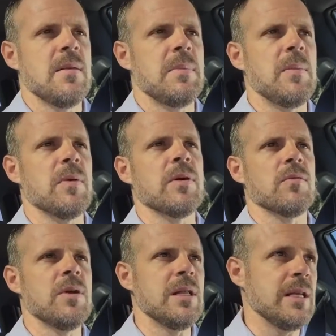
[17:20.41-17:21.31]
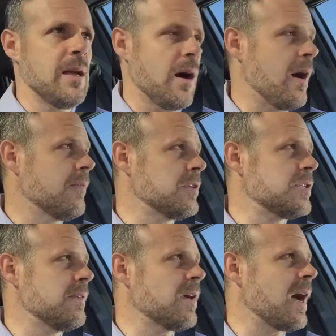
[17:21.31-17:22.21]
People that really have
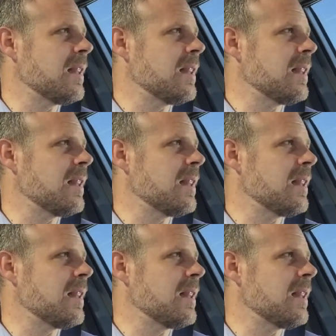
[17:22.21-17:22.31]
achieved a high